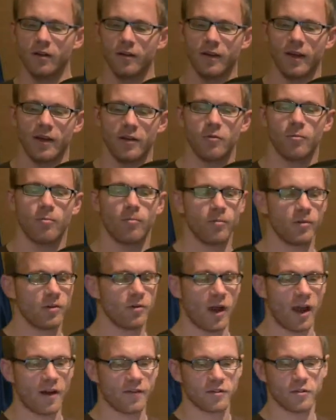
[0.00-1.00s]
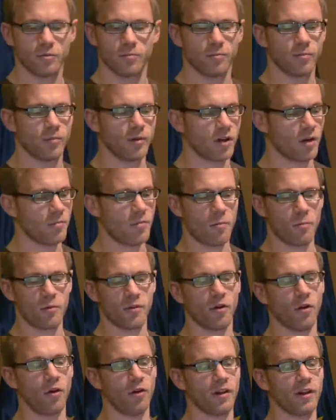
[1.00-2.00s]
you have to come up with
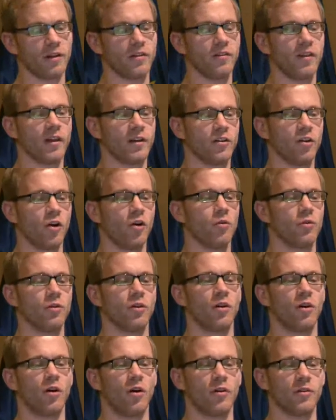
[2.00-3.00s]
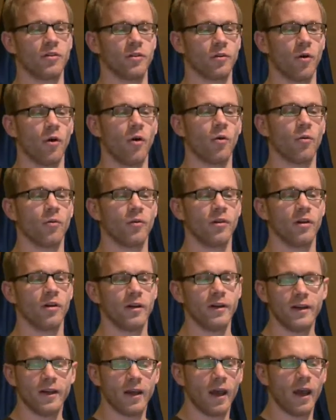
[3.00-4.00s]
all that code on your own.
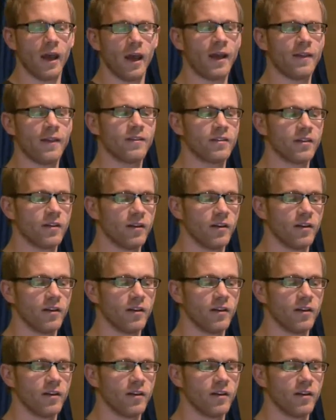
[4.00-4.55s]
And